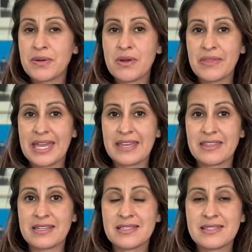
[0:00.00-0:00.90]
there are like
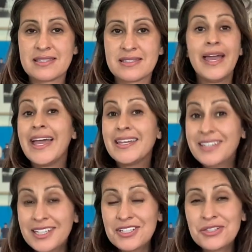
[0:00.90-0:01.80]
this, and
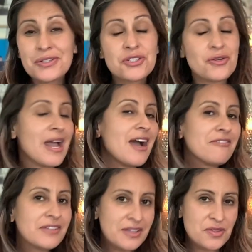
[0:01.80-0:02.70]
it took
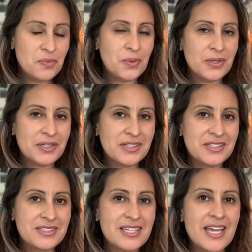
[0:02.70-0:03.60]
traveling the
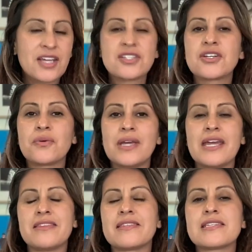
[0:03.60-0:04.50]
world to
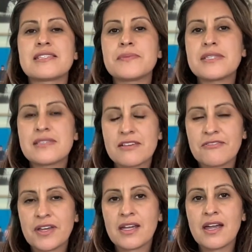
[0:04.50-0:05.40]
create this
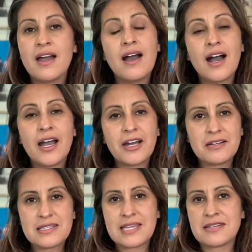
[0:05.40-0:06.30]
specific
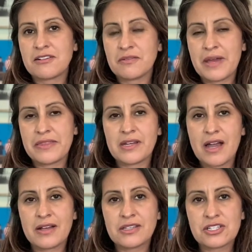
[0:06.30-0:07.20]
heart-centered
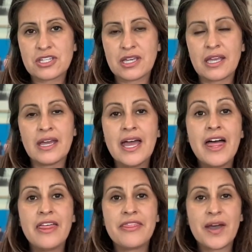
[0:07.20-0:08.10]
methodology
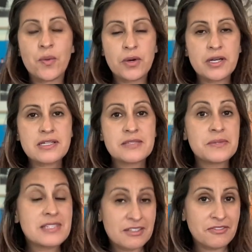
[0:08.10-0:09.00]
that works
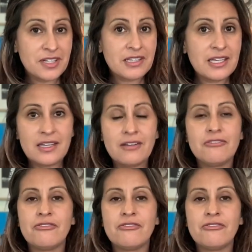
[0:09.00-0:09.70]
specifically